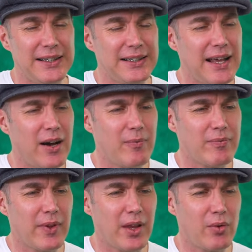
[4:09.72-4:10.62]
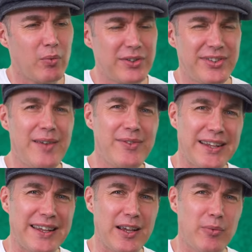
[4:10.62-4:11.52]
Now, what's
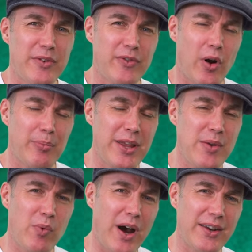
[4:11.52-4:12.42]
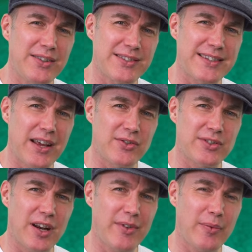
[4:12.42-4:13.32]
happening here? We've got beat one as a down
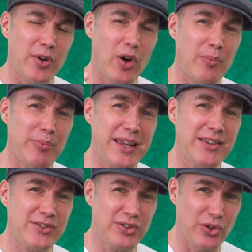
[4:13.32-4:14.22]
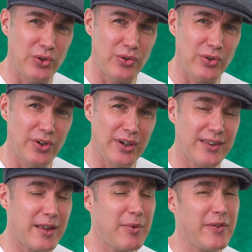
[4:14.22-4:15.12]
strum, then we've got beat two,
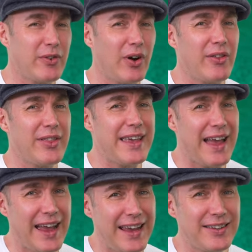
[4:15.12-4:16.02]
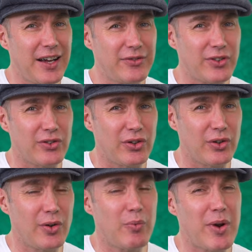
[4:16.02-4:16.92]
then we've got the and after two.